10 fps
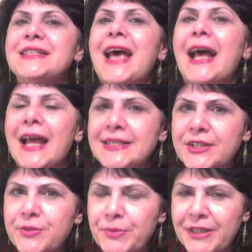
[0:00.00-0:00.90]
has,
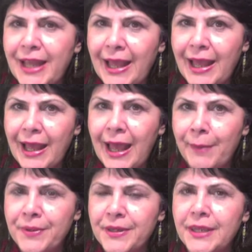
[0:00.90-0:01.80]
has been ha
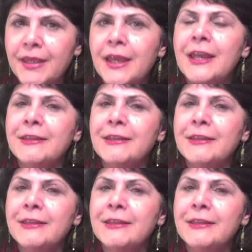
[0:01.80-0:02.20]
happening.